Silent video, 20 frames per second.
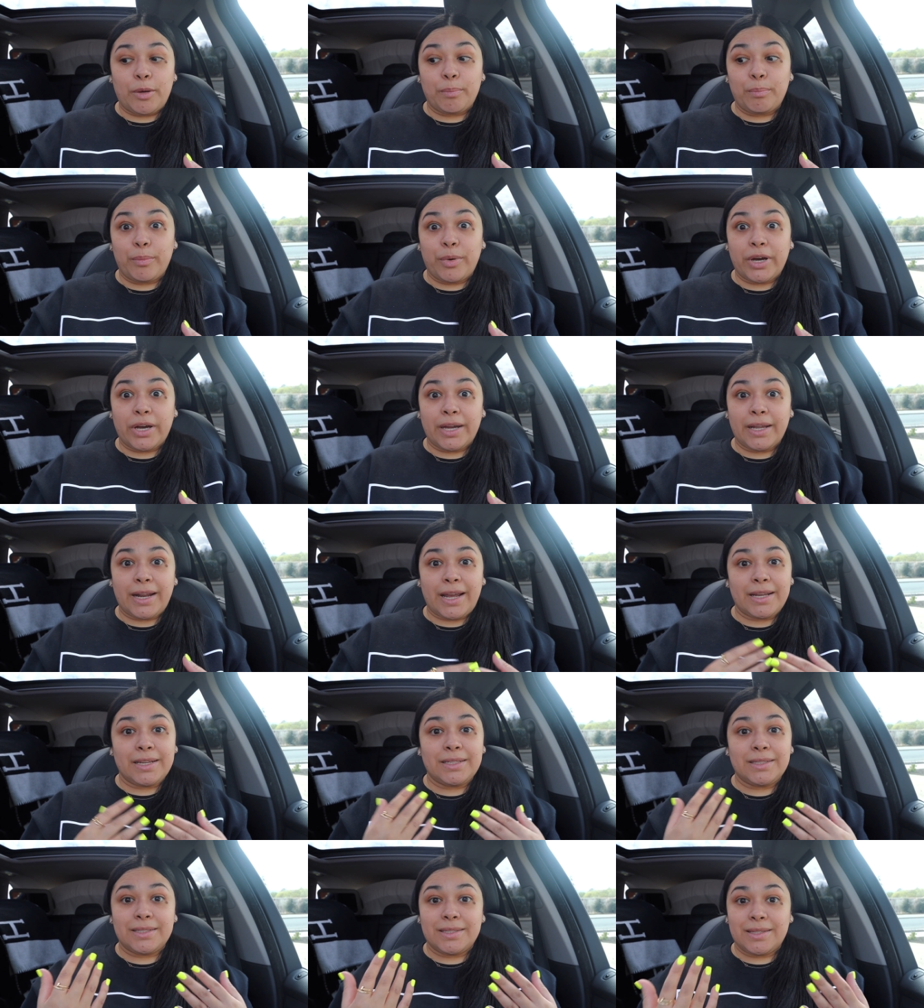but
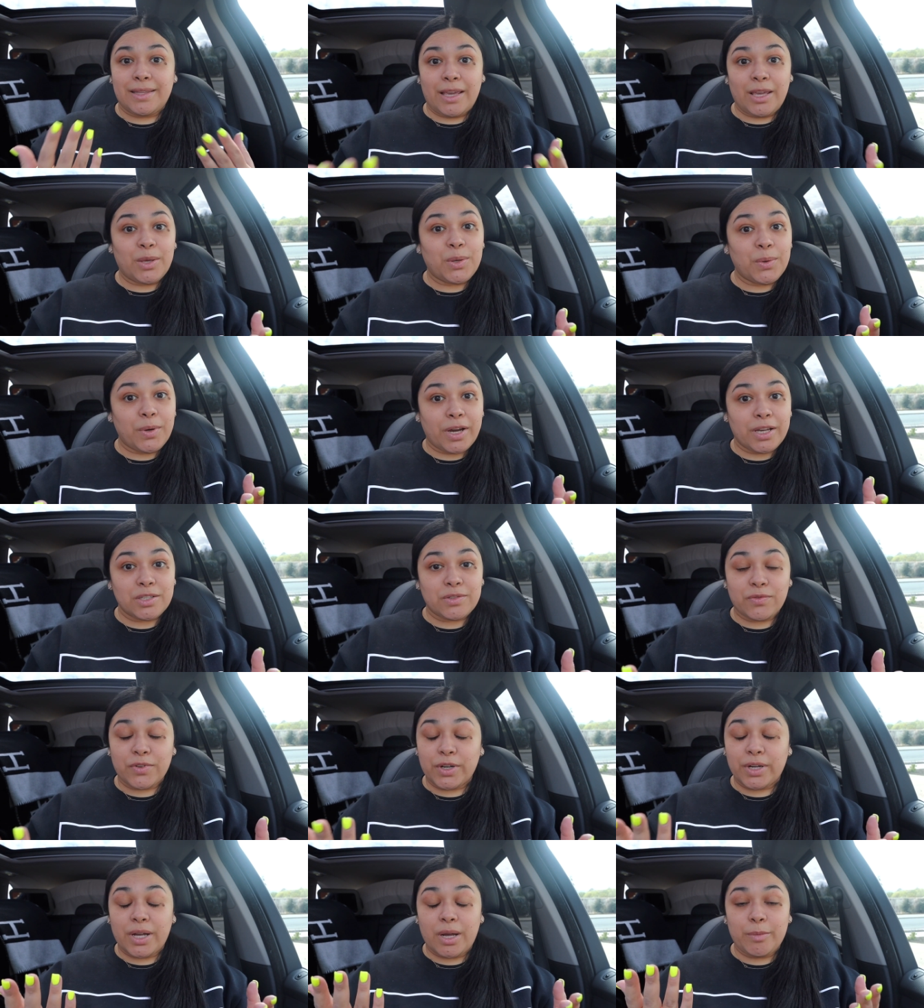I thank you guys
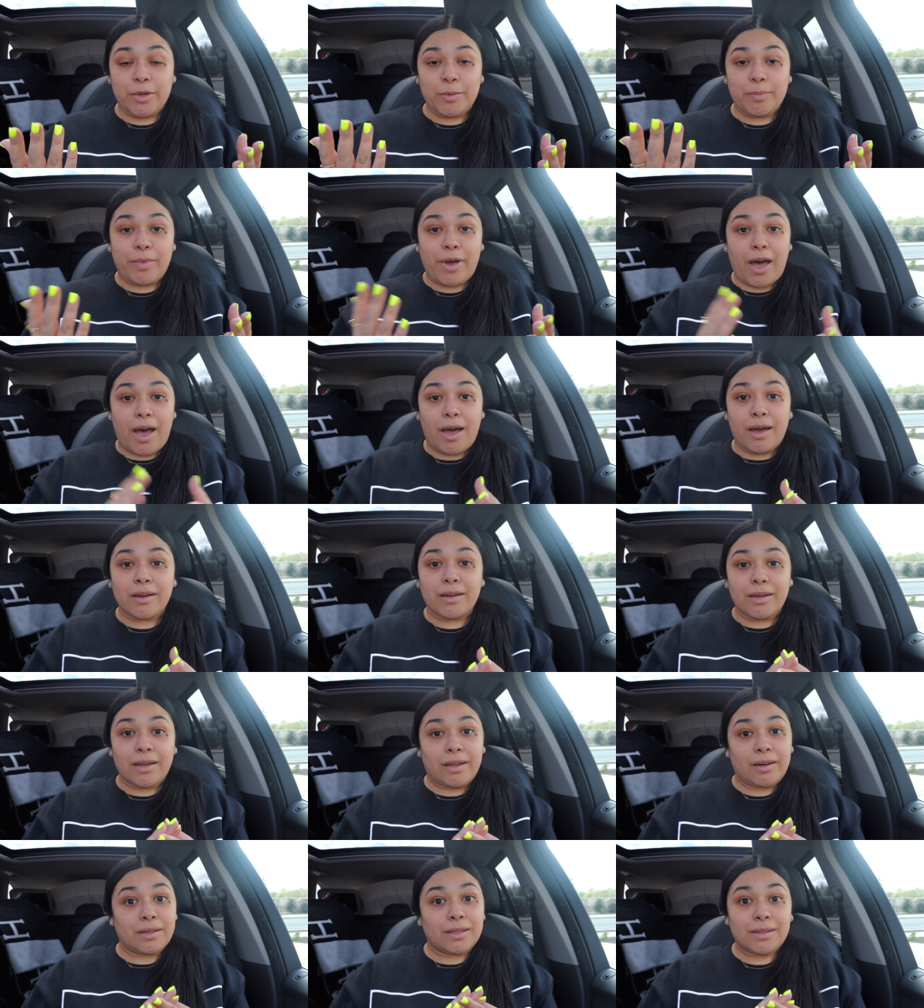for coming
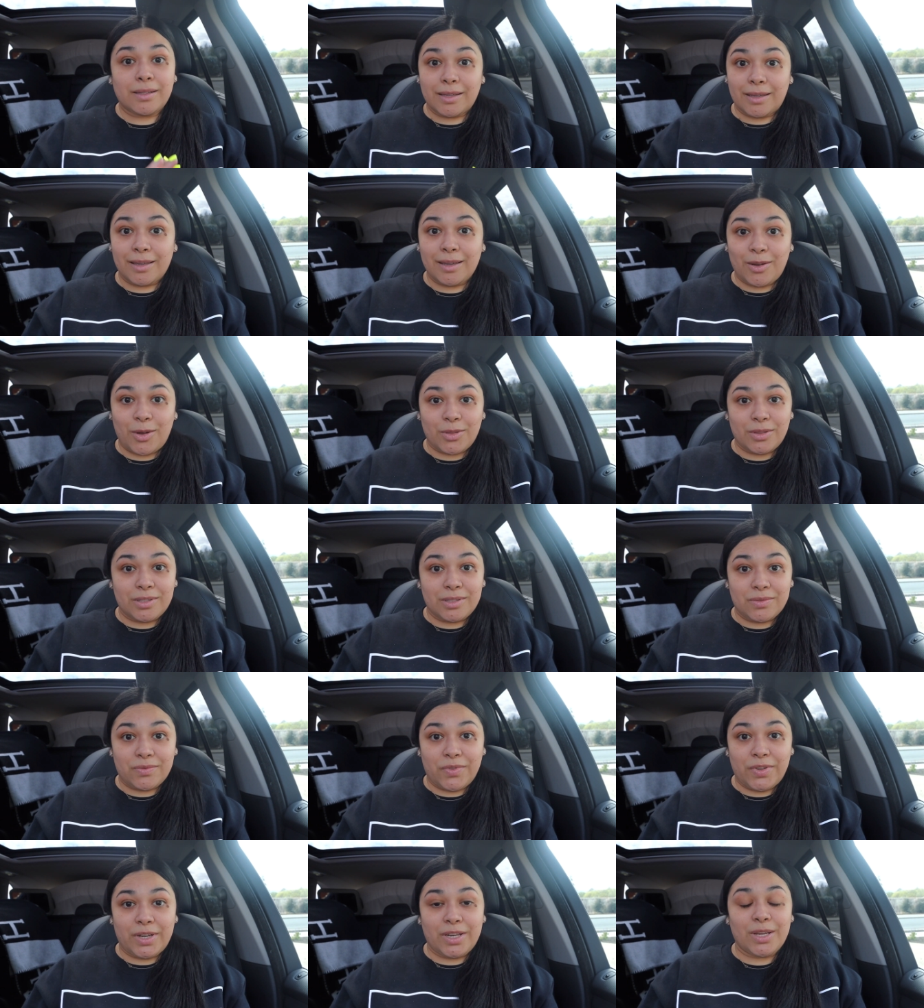back and clicking on
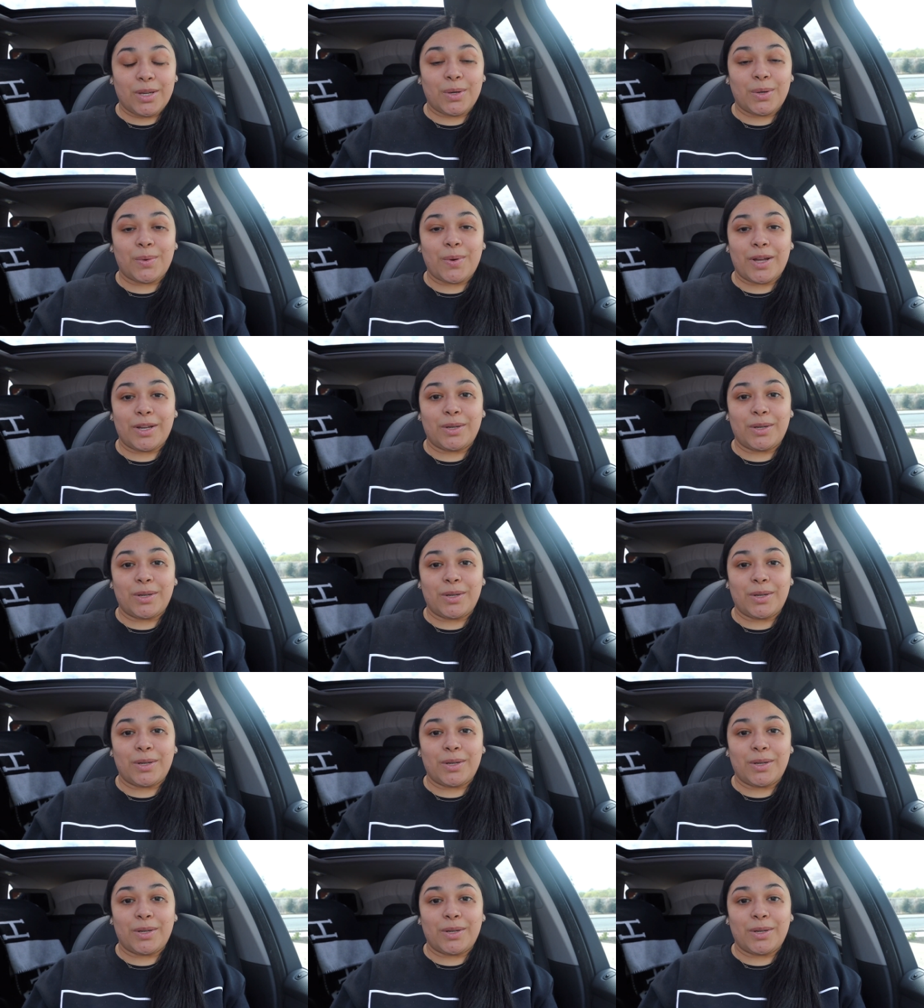this video.